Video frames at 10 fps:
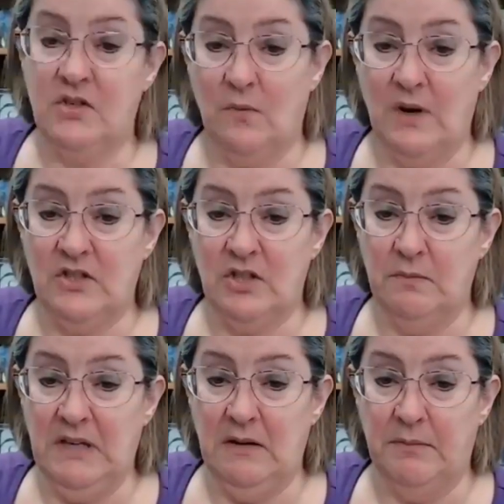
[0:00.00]
what you
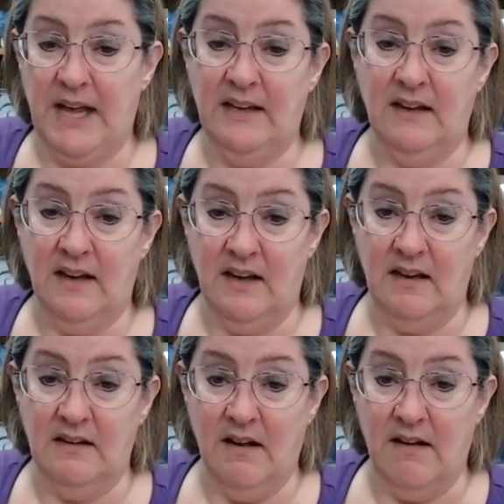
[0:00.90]
mean by kit,
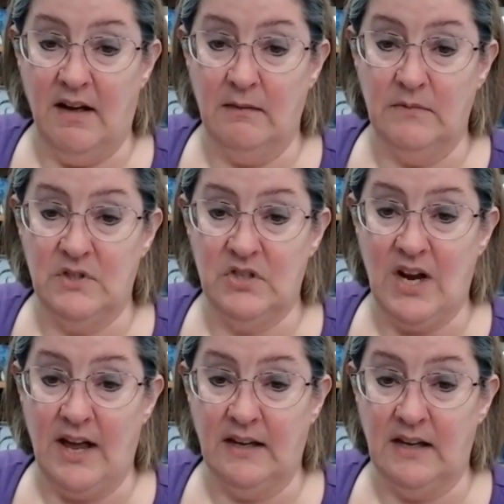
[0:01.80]

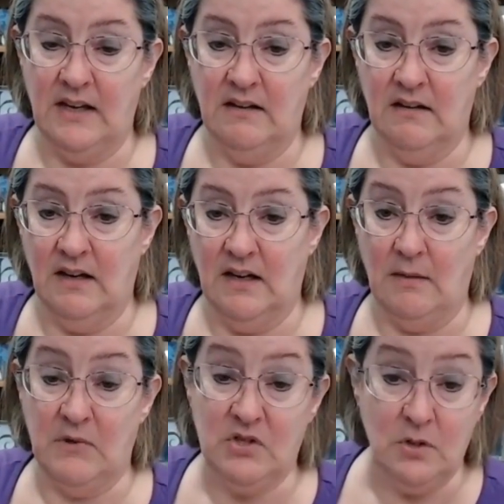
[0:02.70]
Jackie, and I'm
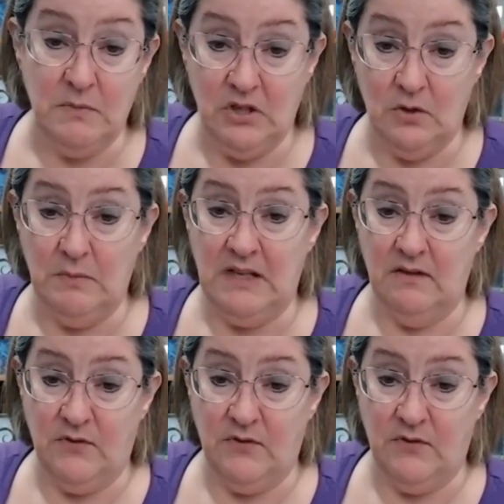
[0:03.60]
assuming you mean for the